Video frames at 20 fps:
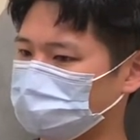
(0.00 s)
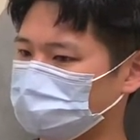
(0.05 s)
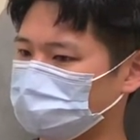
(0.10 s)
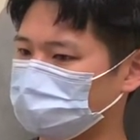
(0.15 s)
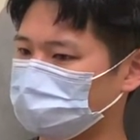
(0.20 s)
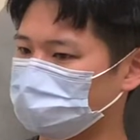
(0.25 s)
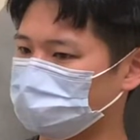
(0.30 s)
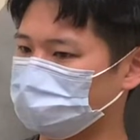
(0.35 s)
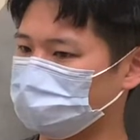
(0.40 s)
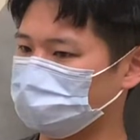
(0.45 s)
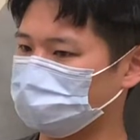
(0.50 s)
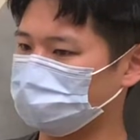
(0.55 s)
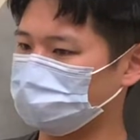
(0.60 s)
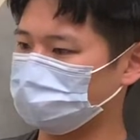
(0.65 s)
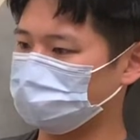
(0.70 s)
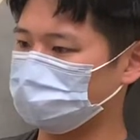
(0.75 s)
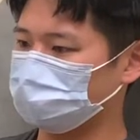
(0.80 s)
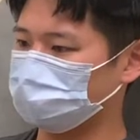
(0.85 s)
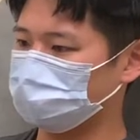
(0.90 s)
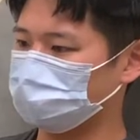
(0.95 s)
one
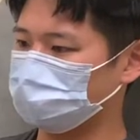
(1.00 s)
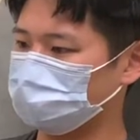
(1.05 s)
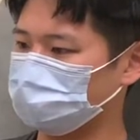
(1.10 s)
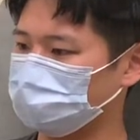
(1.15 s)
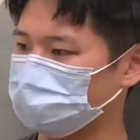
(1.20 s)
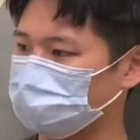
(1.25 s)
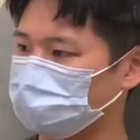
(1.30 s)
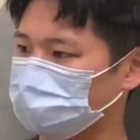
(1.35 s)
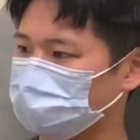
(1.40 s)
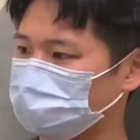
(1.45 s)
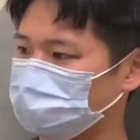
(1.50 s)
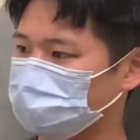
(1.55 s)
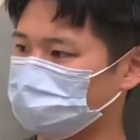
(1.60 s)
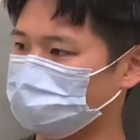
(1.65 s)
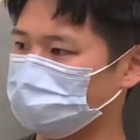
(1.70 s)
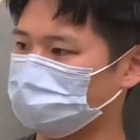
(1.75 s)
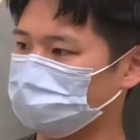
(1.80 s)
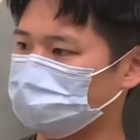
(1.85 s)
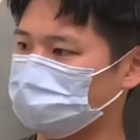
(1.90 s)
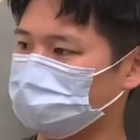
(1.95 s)
additional thing we can do is to
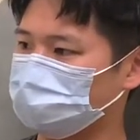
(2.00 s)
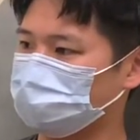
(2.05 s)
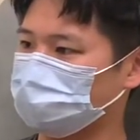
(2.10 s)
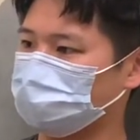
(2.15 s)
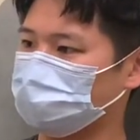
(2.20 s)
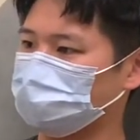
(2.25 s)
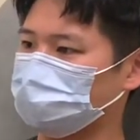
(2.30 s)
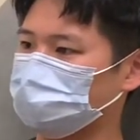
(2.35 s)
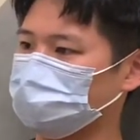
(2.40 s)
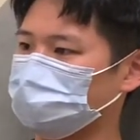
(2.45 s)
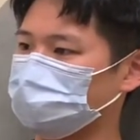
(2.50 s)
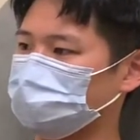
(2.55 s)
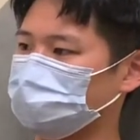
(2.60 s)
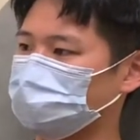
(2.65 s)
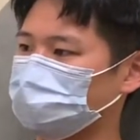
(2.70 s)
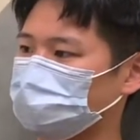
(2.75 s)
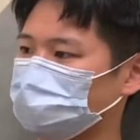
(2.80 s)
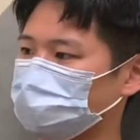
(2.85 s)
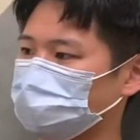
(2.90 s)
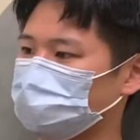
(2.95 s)
check for
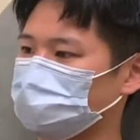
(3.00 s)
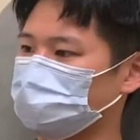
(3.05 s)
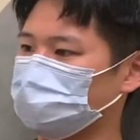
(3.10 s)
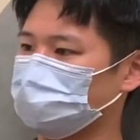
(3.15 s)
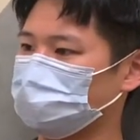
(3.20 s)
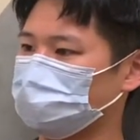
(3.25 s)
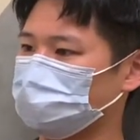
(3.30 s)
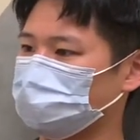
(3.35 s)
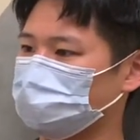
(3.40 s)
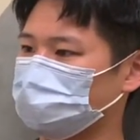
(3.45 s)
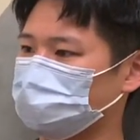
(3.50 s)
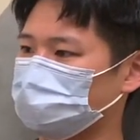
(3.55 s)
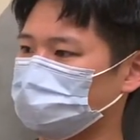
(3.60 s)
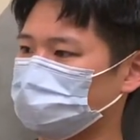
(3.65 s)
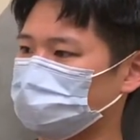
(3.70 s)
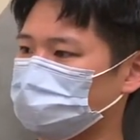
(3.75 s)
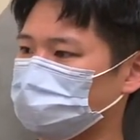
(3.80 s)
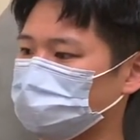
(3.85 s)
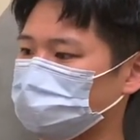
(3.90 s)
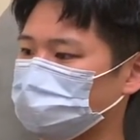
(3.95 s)
rebound. So hold your
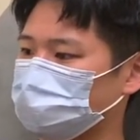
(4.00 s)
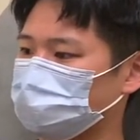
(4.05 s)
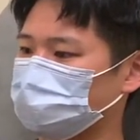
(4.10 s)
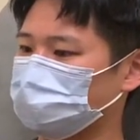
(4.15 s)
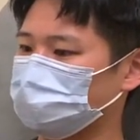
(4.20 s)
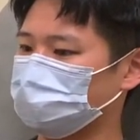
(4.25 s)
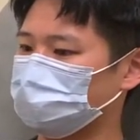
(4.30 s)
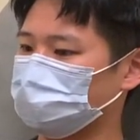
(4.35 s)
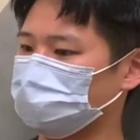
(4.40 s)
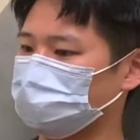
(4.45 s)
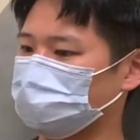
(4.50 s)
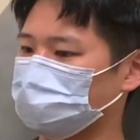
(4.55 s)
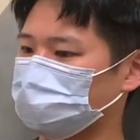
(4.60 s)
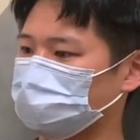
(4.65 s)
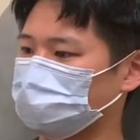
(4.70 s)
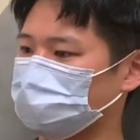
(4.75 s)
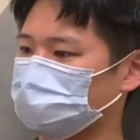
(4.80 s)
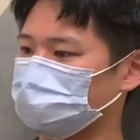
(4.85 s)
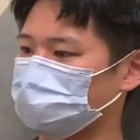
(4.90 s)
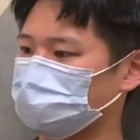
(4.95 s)
arms like this.
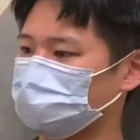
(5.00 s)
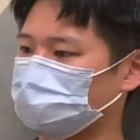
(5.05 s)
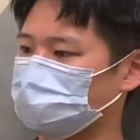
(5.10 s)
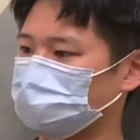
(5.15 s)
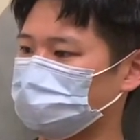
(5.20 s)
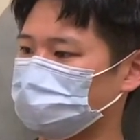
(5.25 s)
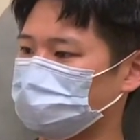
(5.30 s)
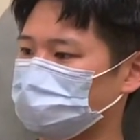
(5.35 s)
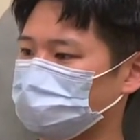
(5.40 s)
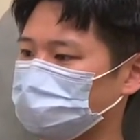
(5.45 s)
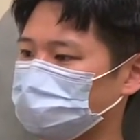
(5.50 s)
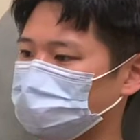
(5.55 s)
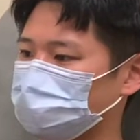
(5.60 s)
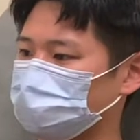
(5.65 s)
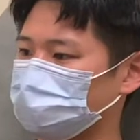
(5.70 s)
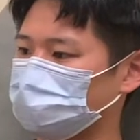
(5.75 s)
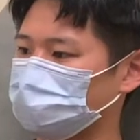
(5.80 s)
And